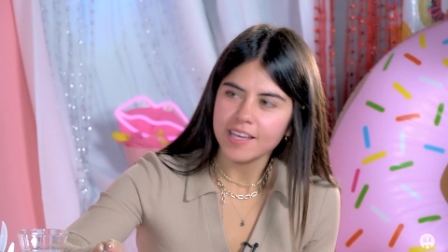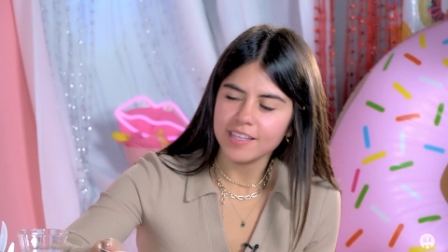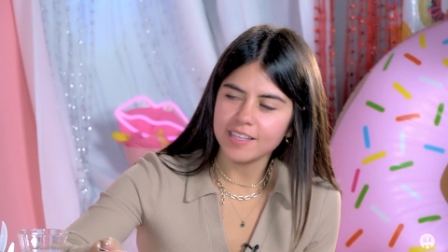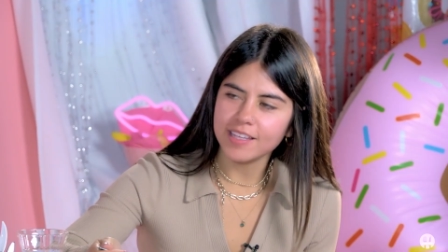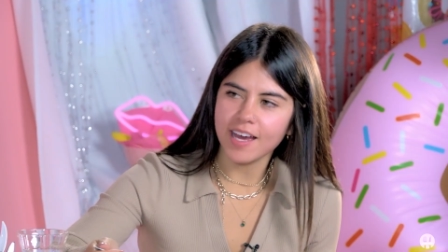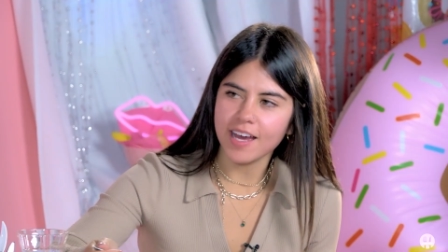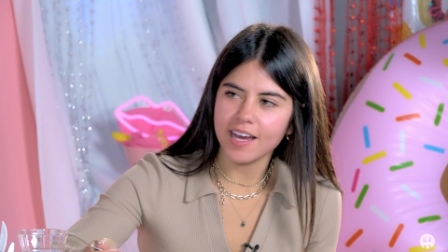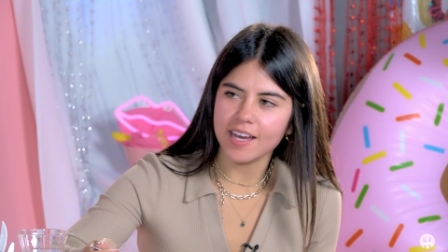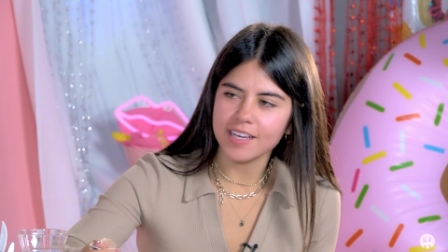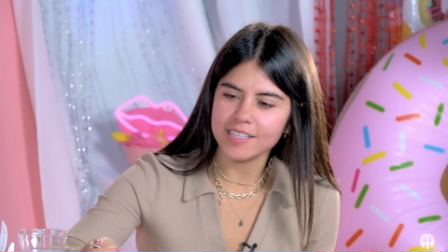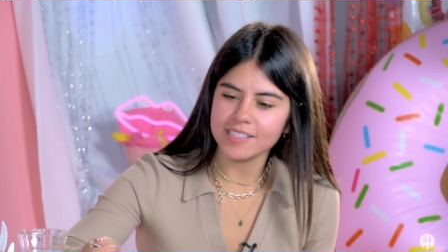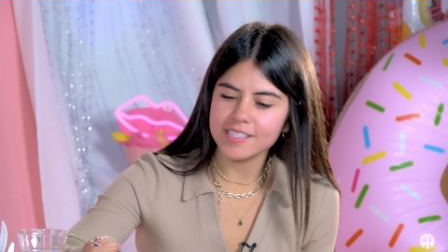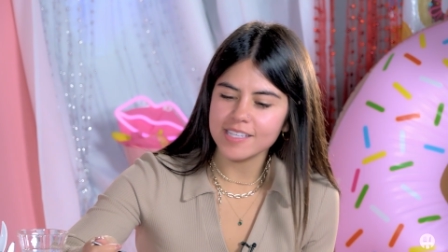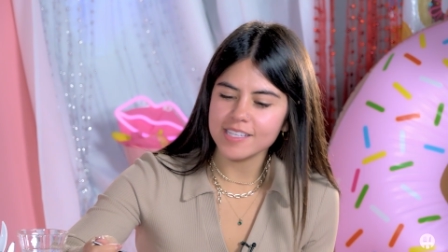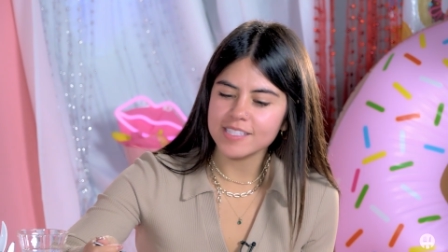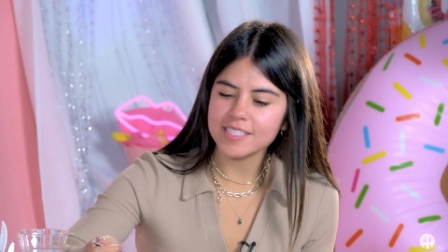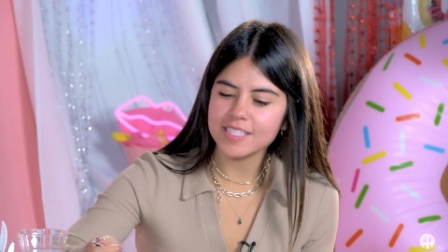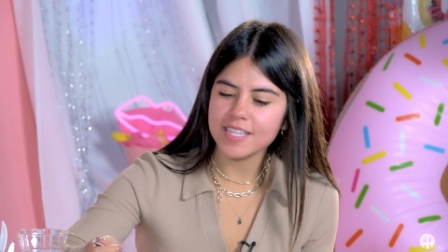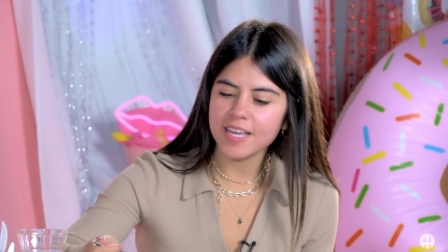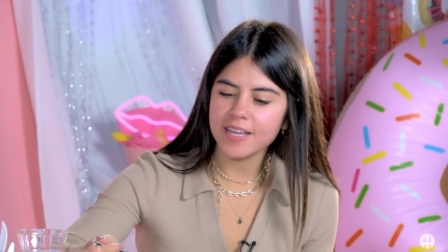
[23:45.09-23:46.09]
Yeah, it
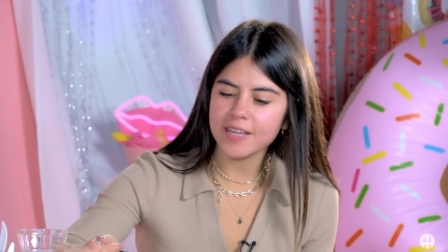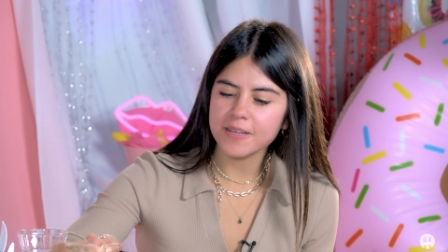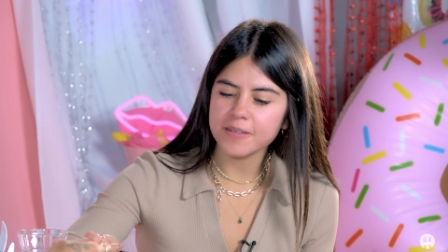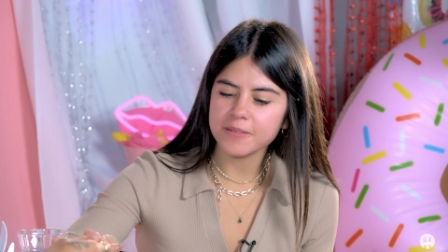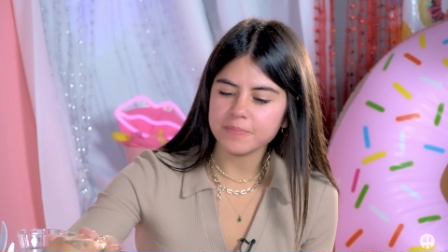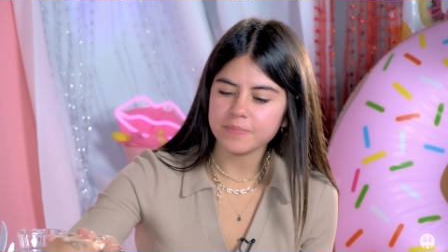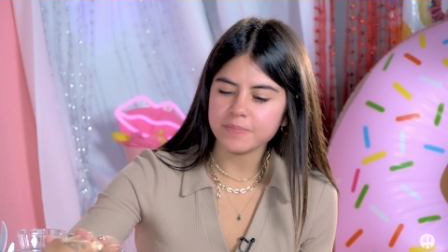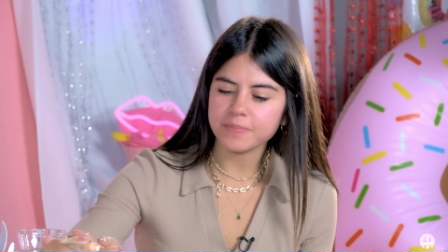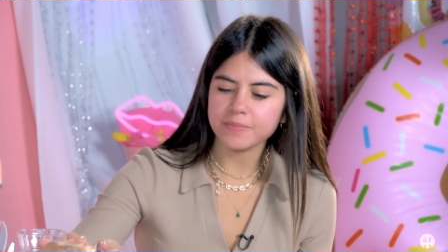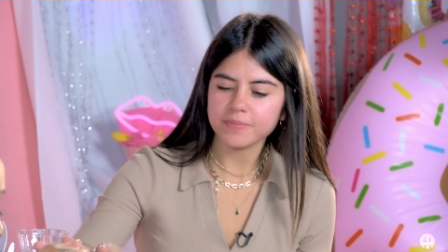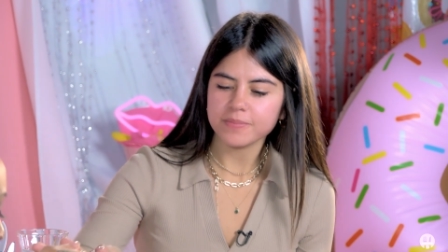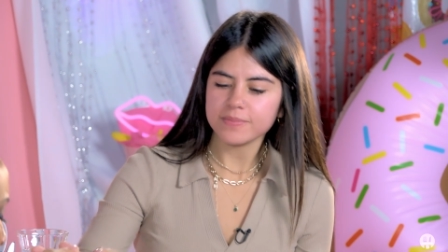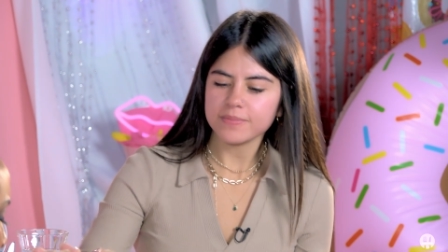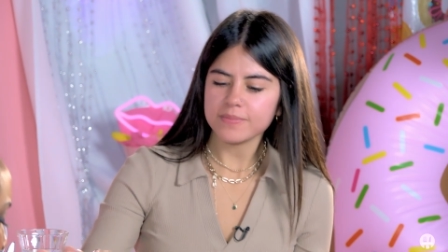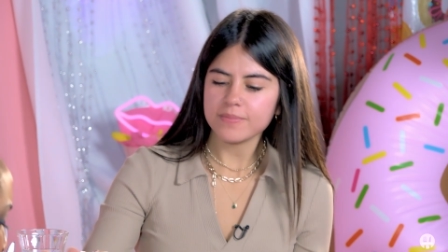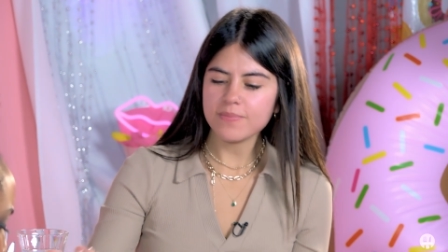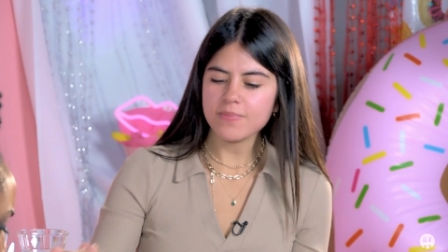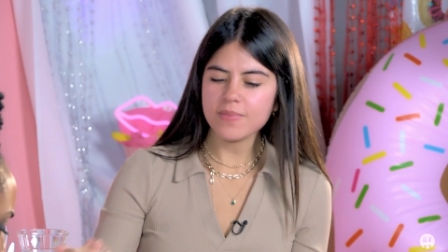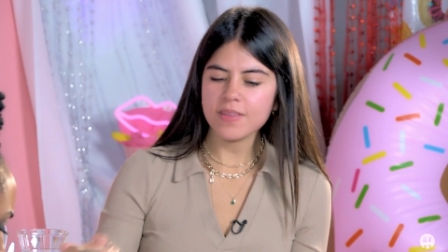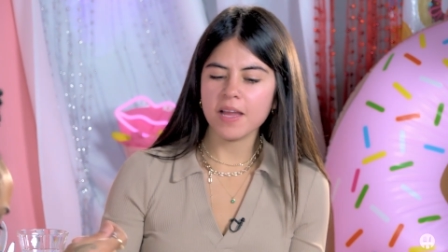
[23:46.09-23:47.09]
tastes mm. like
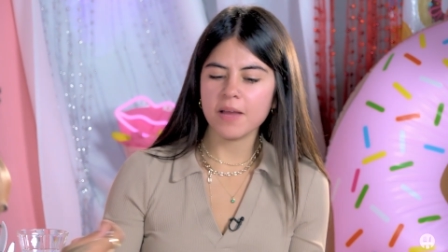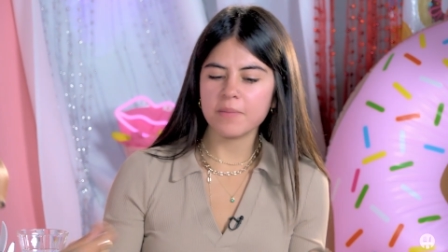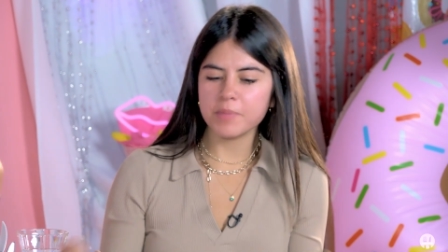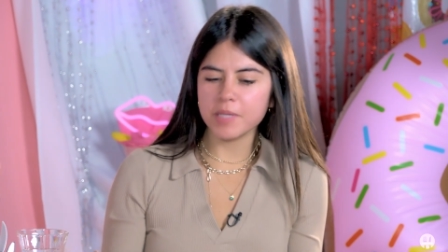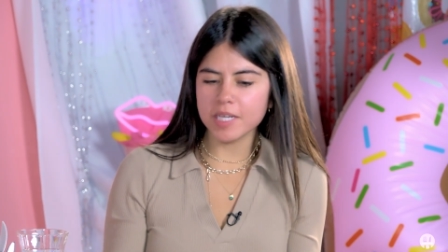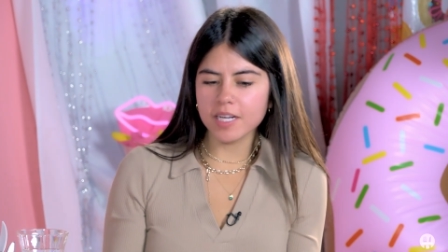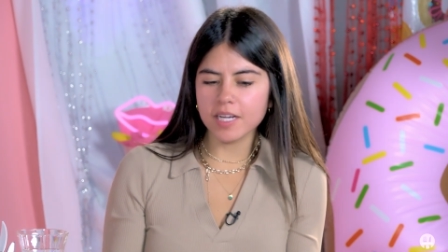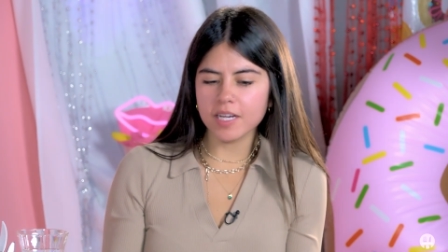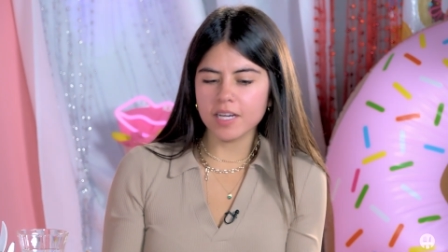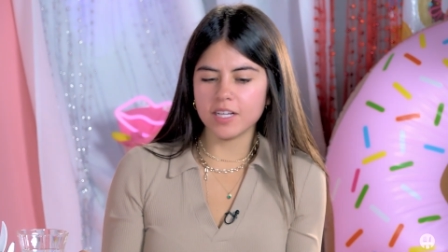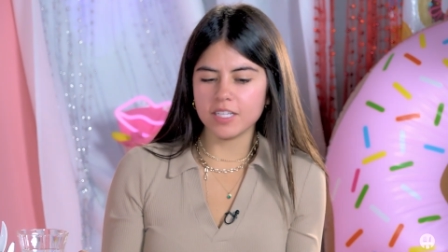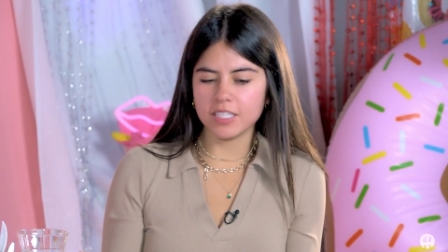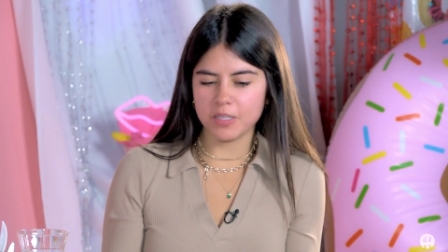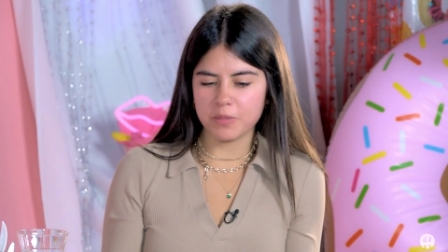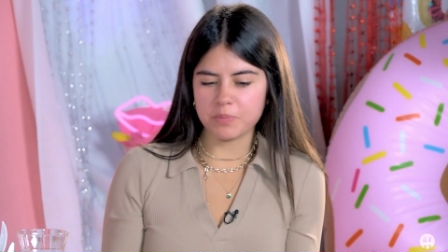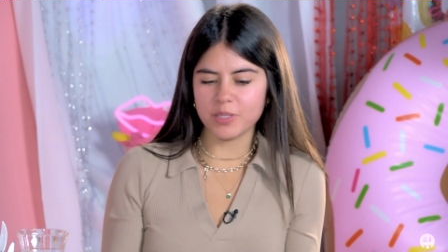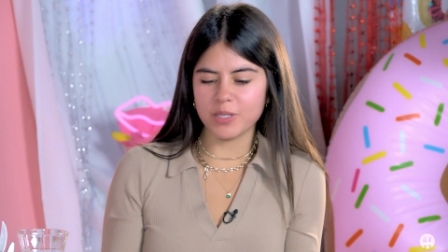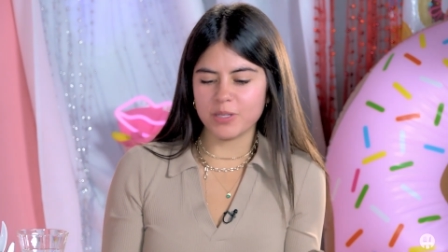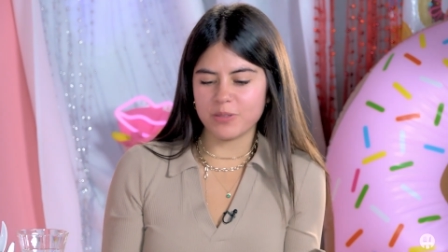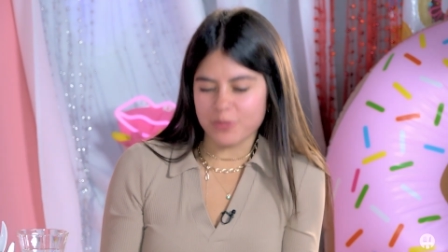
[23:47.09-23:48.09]
I'm eating
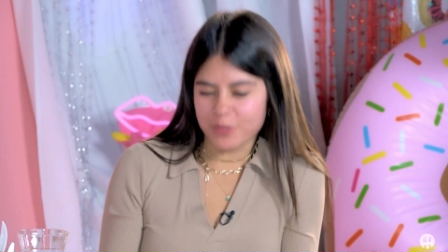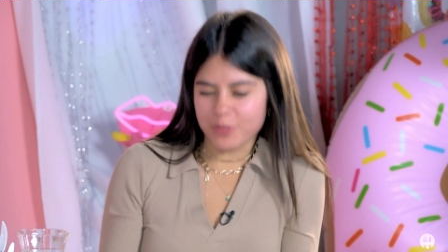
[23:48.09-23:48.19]
Colombian